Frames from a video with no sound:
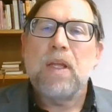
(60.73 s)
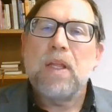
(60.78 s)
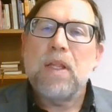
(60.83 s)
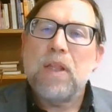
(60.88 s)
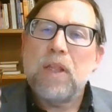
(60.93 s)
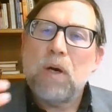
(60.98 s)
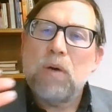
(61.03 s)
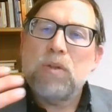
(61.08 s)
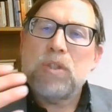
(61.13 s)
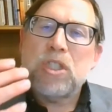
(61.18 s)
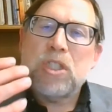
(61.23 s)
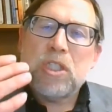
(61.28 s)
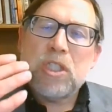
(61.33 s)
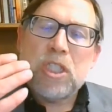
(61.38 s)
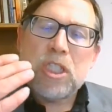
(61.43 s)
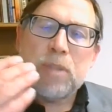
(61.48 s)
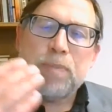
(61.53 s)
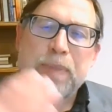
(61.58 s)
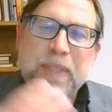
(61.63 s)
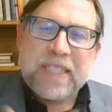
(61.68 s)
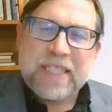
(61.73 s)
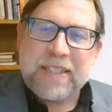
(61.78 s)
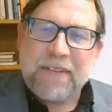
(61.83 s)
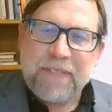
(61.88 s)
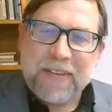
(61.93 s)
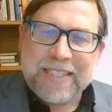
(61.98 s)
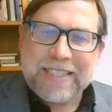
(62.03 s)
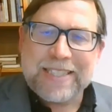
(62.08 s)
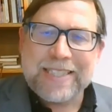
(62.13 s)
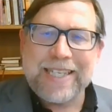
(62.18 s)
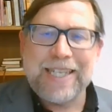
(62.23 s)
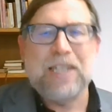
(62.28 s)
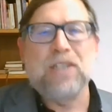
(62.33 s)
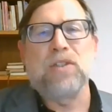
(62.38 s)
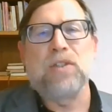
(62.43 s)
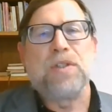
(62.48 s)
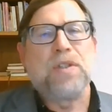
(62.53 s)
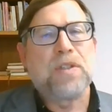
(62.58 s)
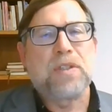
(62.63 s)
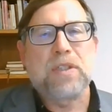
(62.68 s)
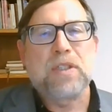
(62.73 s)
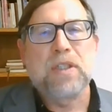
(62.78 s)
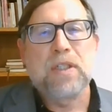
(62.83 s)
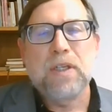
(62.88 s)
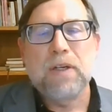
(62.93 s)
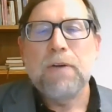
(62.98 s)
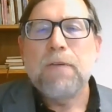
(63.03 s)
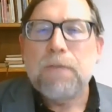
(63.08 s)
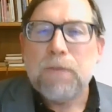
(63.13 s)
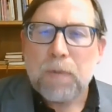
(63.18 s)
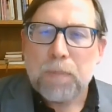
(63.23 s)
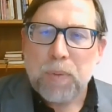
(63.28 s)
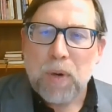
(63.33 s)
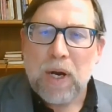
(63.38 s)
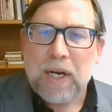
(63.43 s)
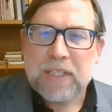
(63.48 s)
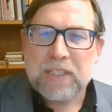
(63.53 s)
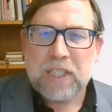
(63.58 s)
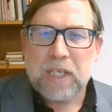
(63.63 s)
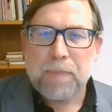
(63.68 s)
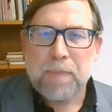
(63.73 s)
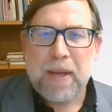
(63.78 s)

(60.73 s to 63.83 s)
those specific skills for project